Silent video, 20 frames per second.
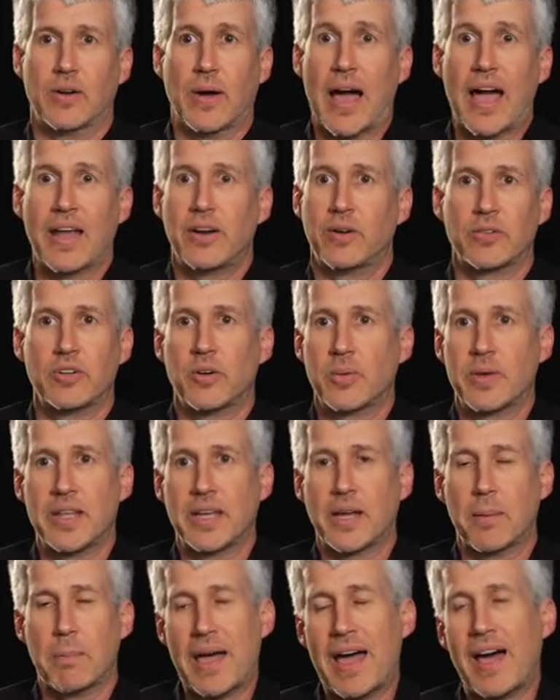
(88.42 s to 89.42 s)
I don't know
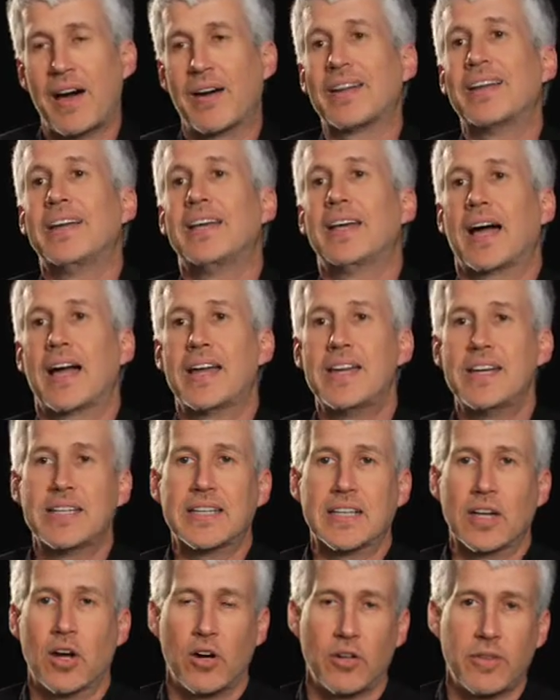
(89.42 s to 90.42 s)
anything about, I need to
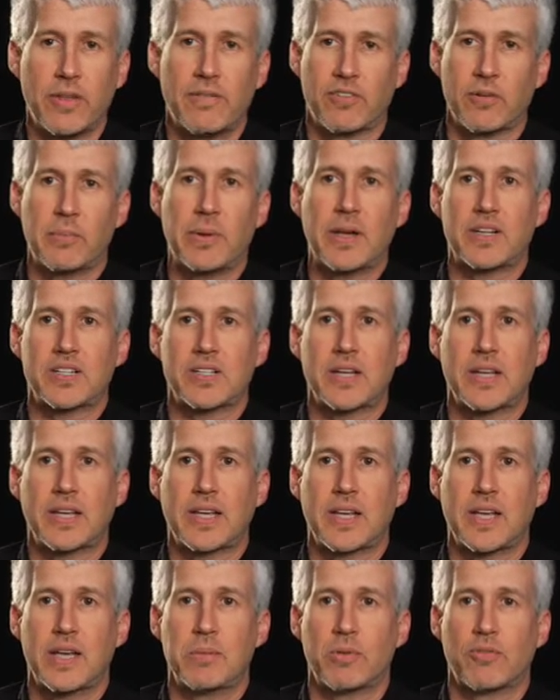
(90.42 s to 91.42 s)
get all the information I
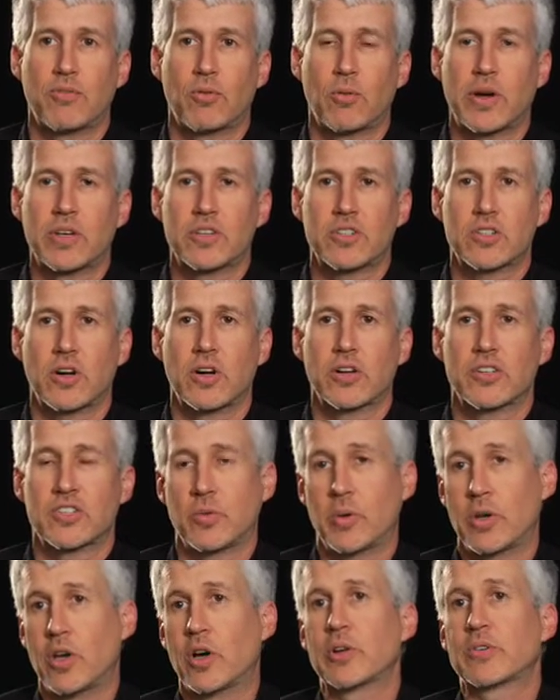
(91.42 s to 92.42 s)
can before I start,
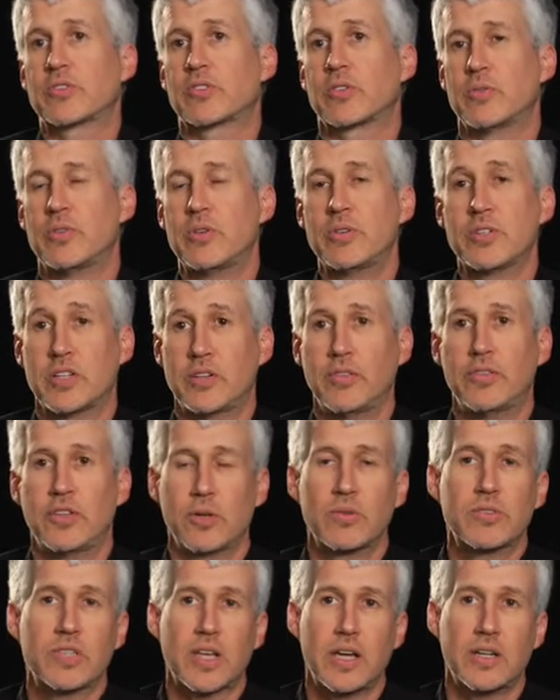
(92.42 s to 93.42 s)
so we also use it in
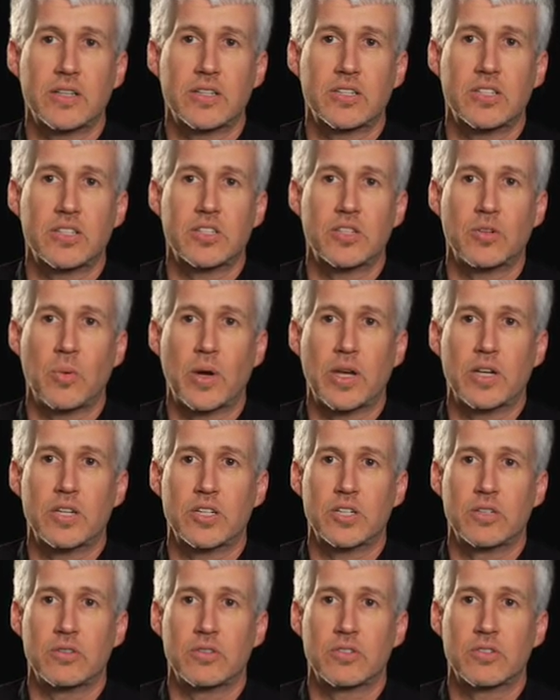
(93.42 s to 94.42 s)
those kind of
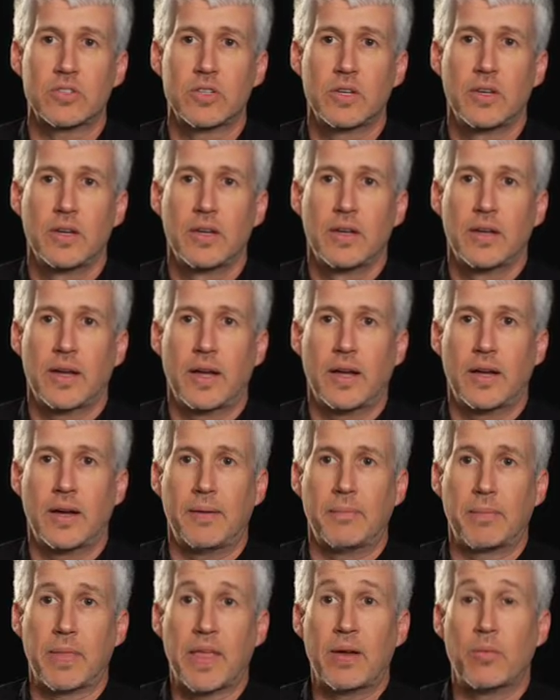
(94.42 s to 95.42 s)
situations.
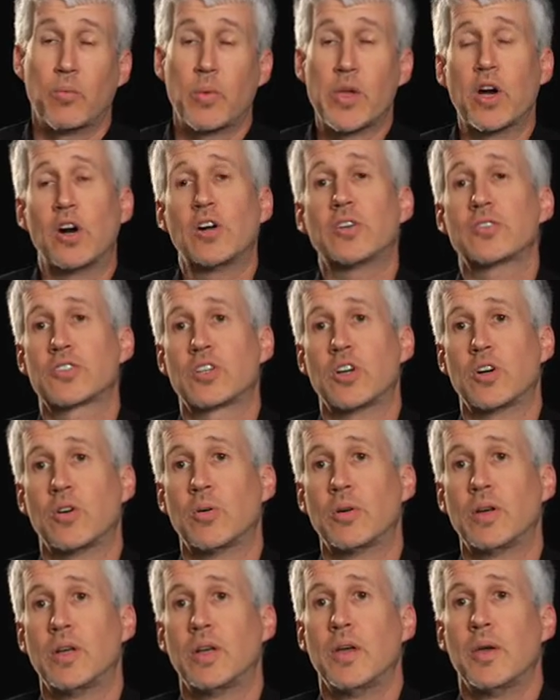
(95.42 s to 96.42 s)
And we
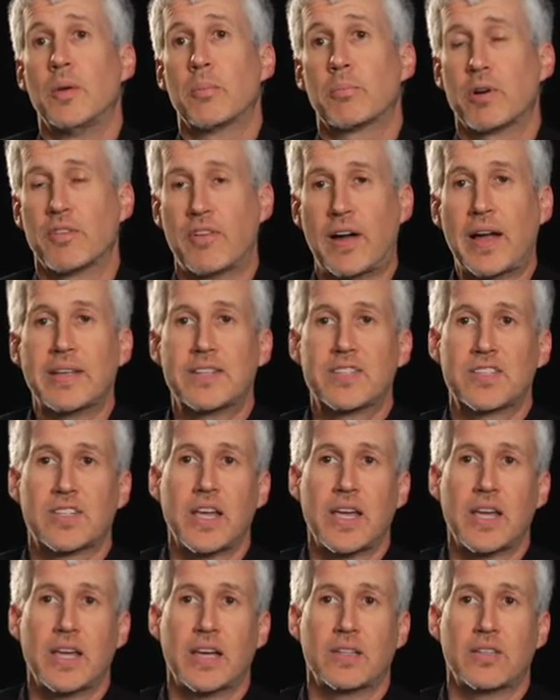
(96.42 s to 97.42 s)
also provide
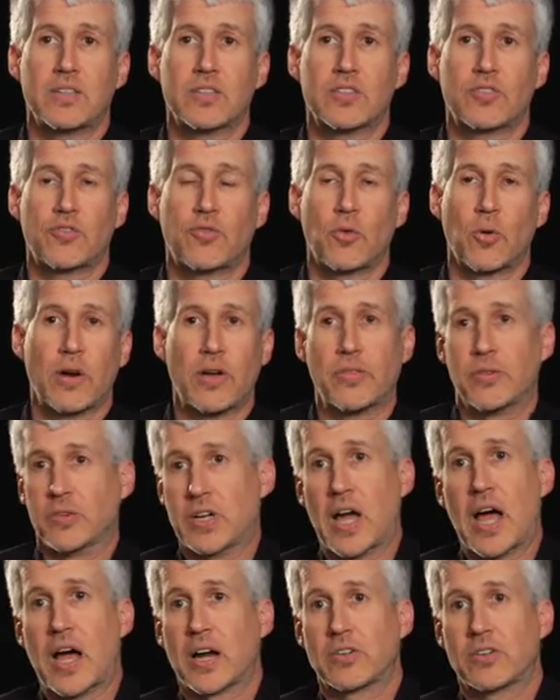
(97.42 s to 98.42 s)
scans for other
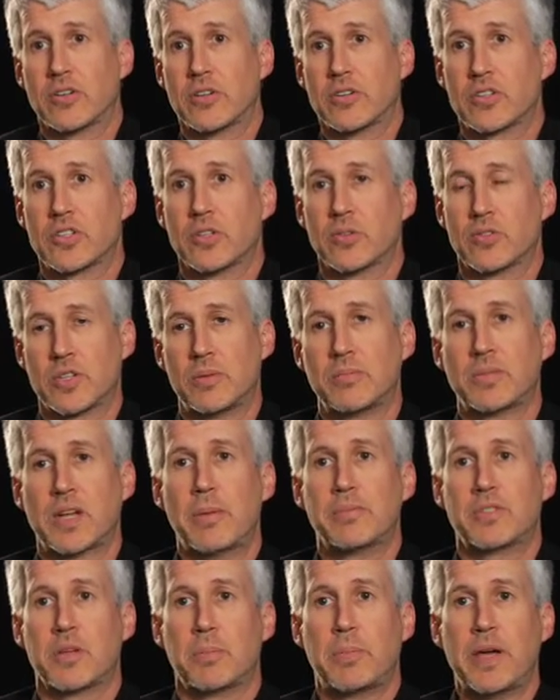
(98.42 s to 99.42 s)
doctors. So
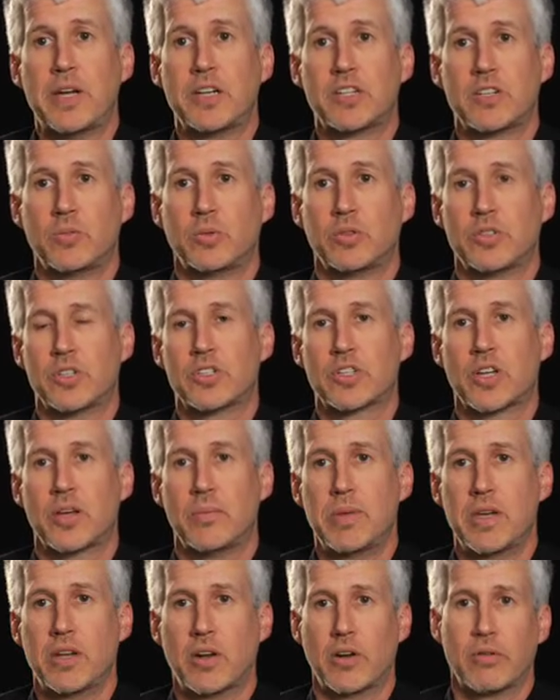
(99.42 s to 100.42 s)
sometimes a patient will just
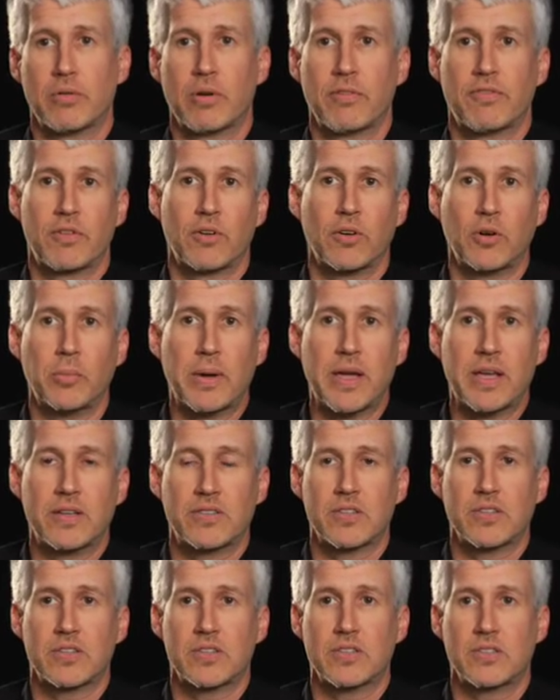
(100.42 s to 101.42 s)
come in on a referral
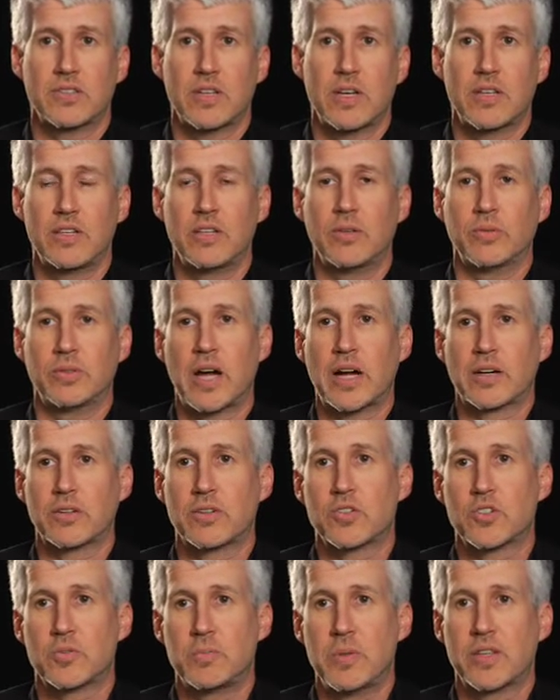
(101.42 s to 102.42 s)
basis and say,
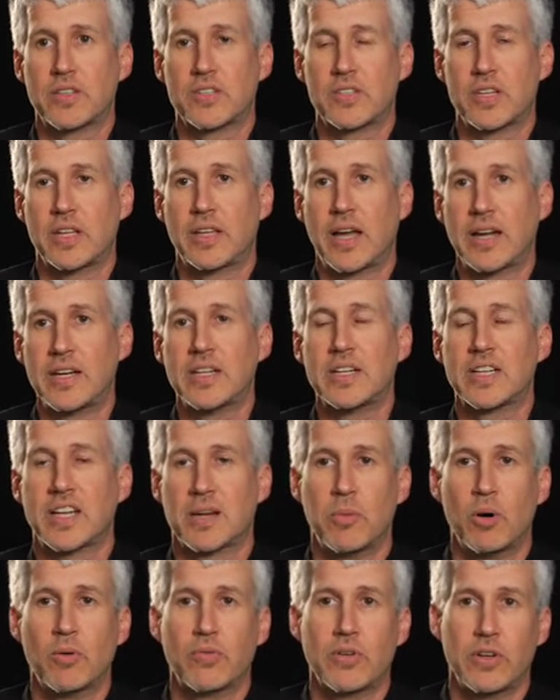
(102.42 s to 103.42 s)
Dr. Smith said I need to
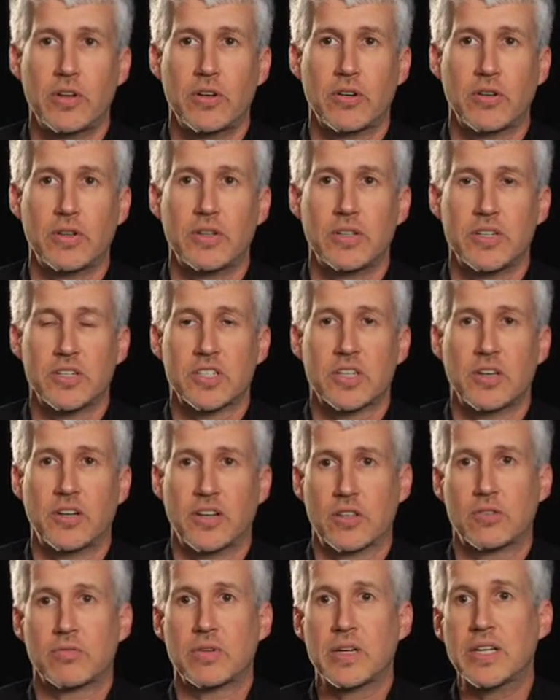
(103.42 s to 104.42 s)
come over here and just get
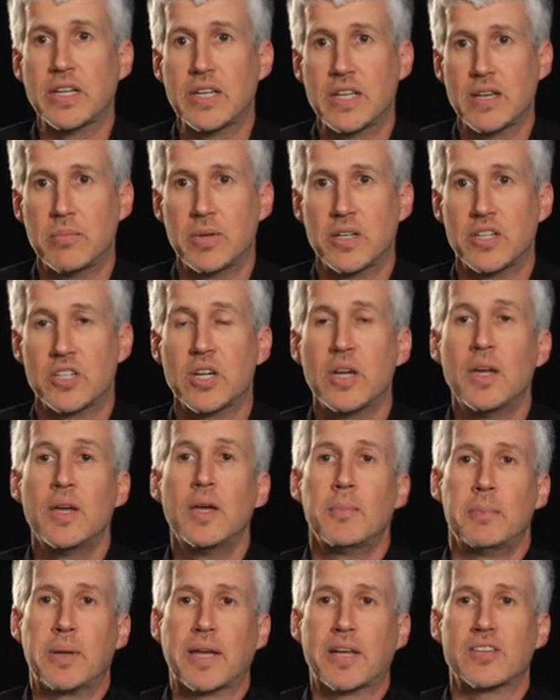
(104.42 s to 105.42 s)
a 3D image
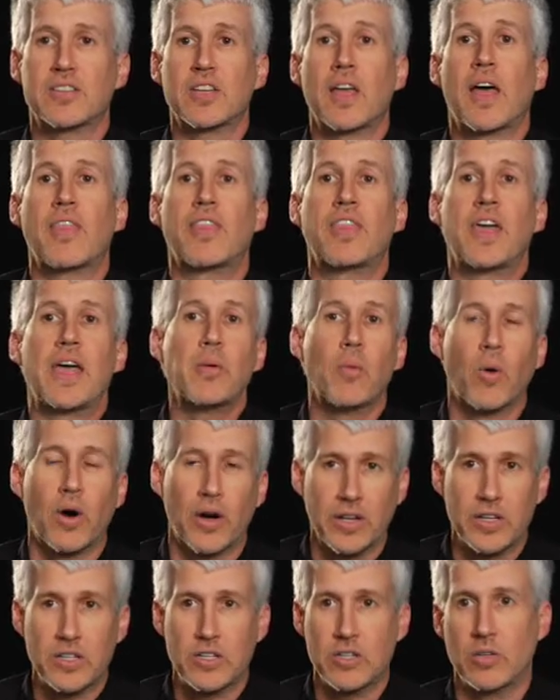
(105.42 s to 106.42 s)
because they
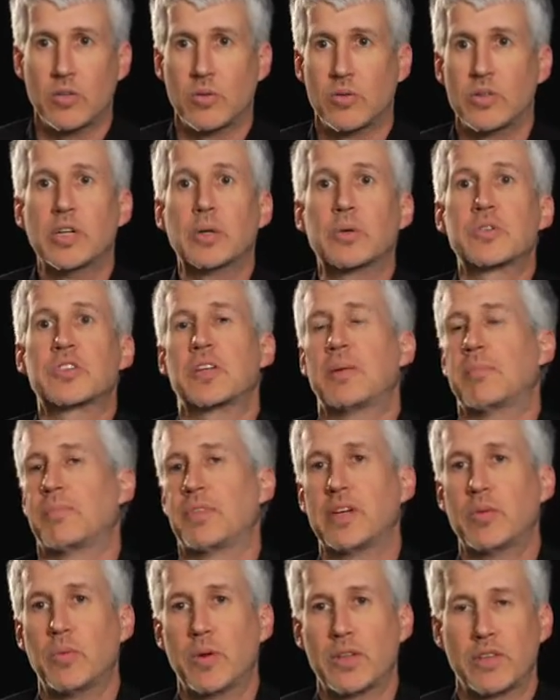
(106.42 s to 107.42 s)
want to do,
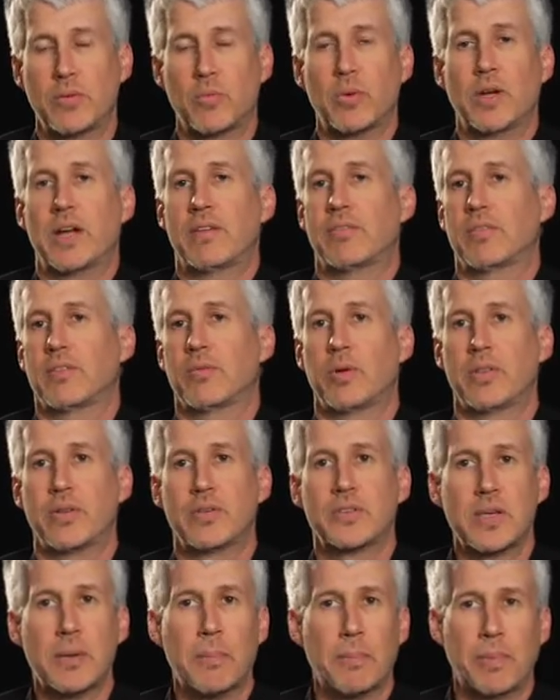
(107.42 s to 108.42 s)
something with it, whatever, whether
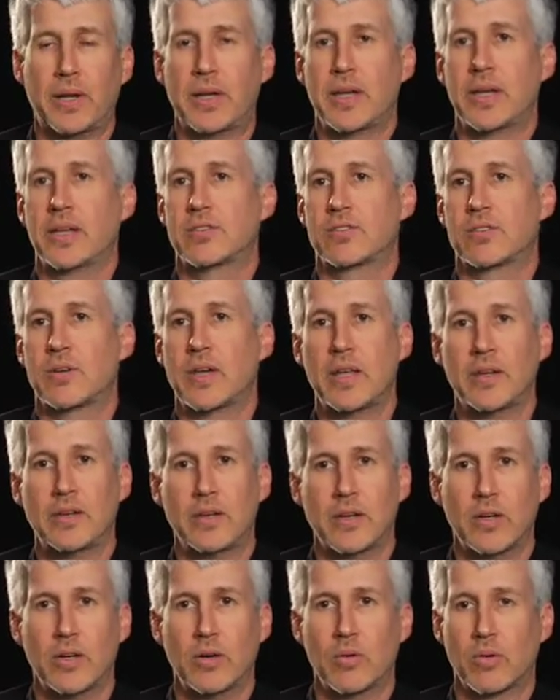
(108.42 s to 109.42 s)
it's implants or
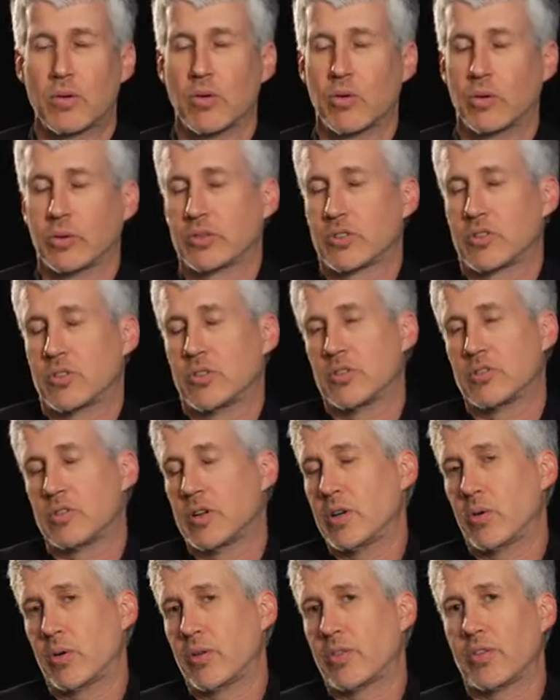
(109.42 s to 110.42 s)
endo or oral
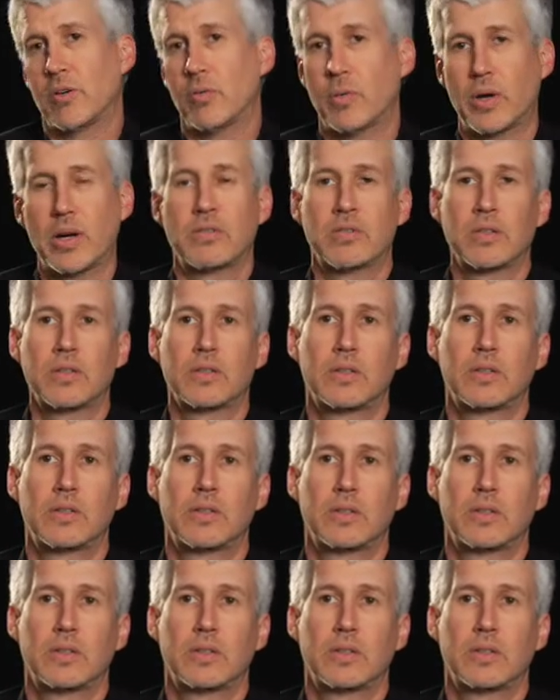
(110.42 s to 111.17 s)
surgery, ortho, whatever.